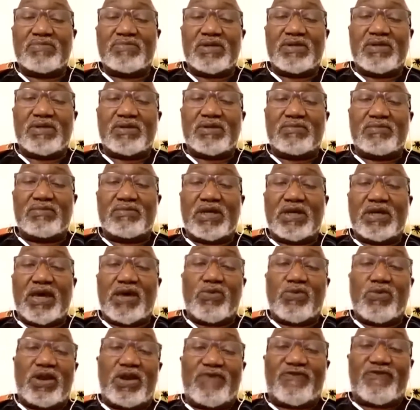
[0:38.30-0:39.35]
began when
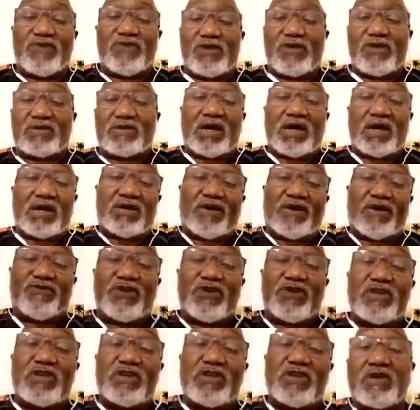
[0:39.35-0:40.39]
I first
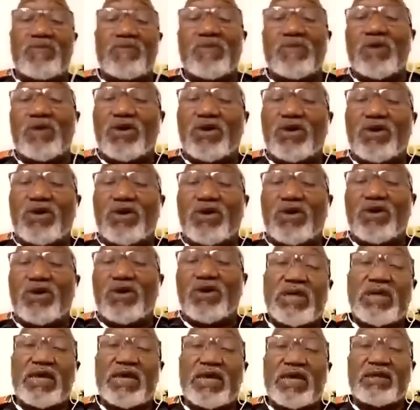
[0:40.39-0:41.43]
came here when I was about
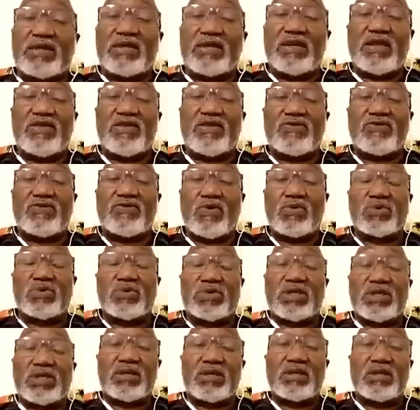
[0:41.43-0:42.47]
18 years old,
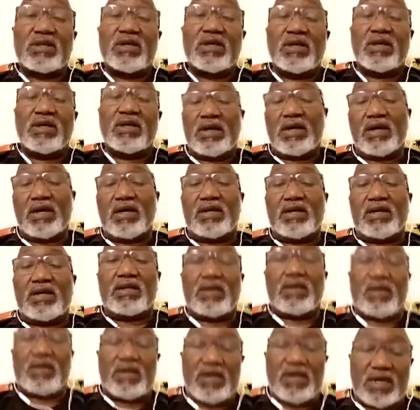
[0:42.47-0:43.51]
and
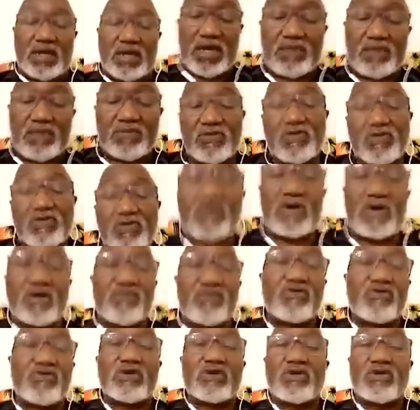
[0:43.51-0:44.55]
I came to this country as
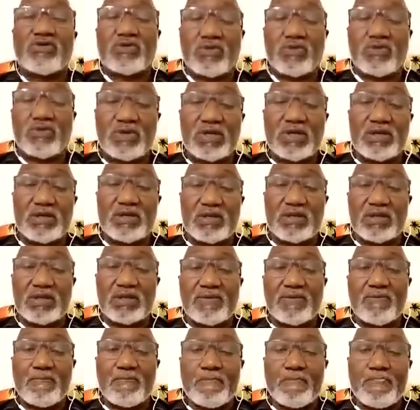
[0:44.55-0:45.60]
a student.
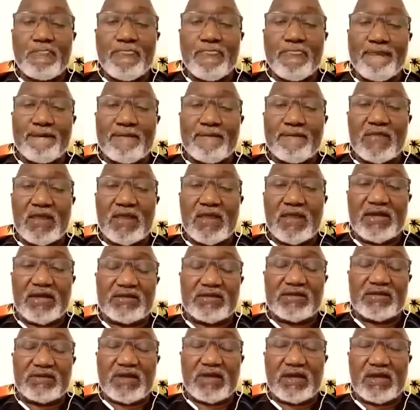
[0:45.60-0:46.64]
I
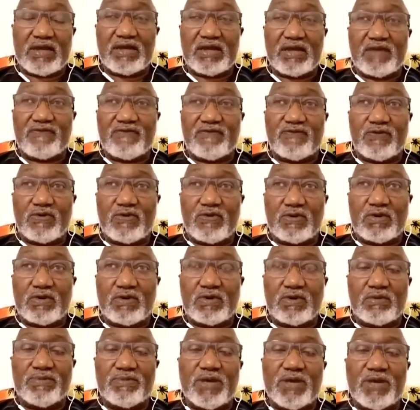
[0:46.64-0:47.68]
studied for
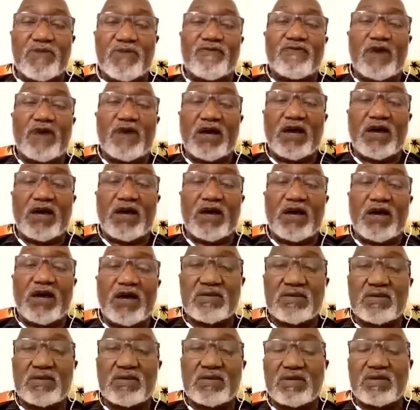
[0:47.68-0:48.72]
maybe 5
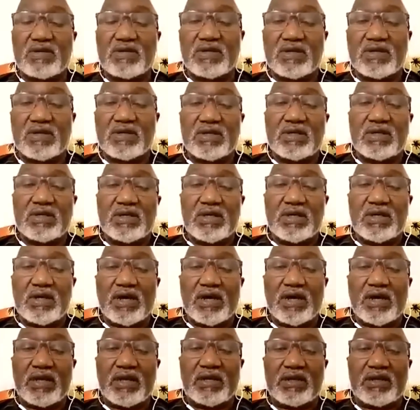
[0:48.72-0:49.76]
years,
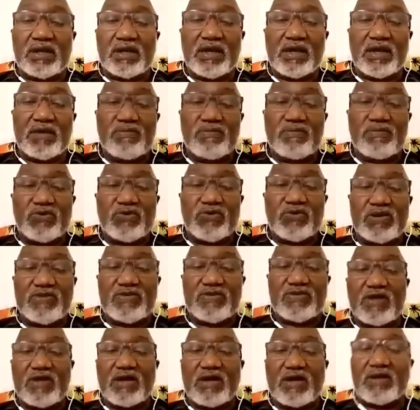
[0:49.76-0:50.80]
and in between
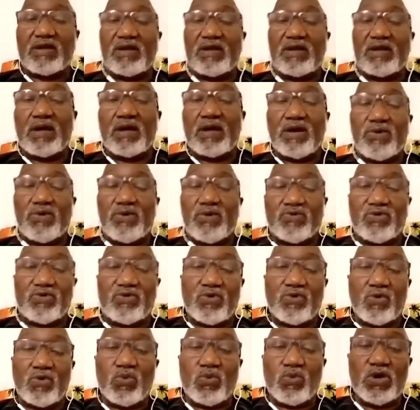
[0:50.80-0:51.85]
studying, I was also
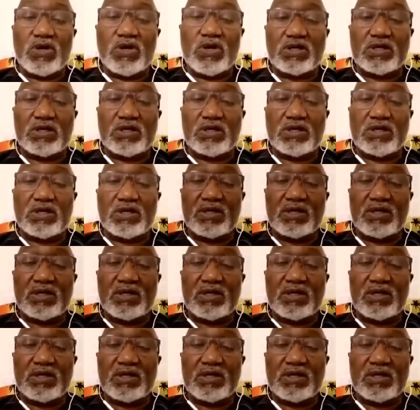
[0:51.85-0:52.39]
working.